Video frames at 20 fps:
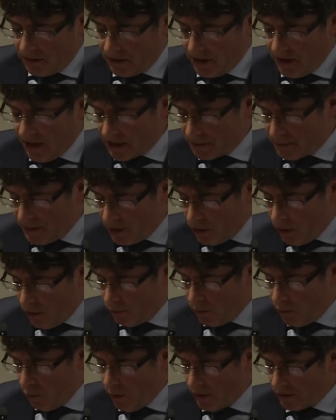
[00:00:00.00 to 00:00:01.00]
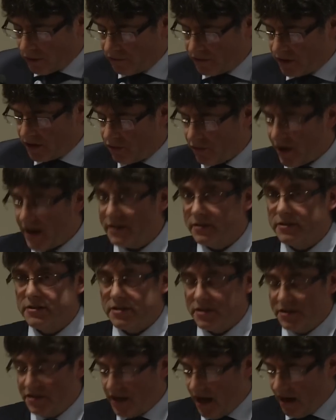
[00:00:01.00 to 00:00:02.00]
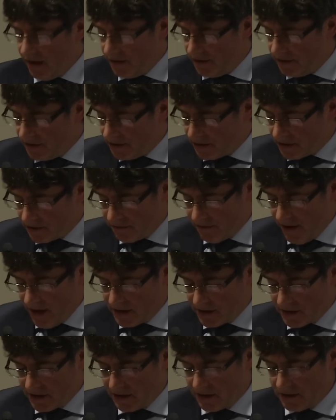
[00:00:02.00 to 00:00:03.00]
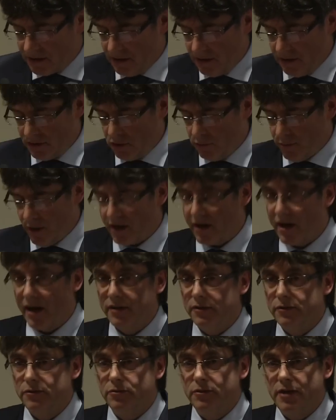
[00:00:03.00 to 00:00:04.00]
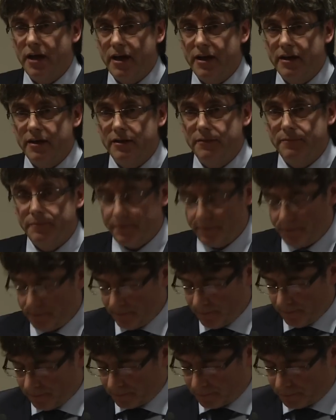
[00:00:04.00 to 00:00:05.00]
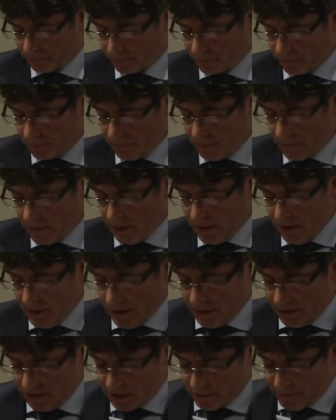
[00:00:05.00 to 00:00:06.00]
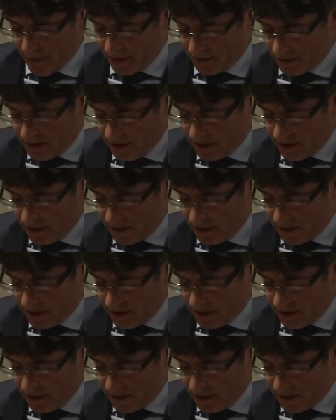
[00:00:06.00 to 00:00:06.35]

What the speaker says: It has become one of the greatest challenges facing humankind today. Despite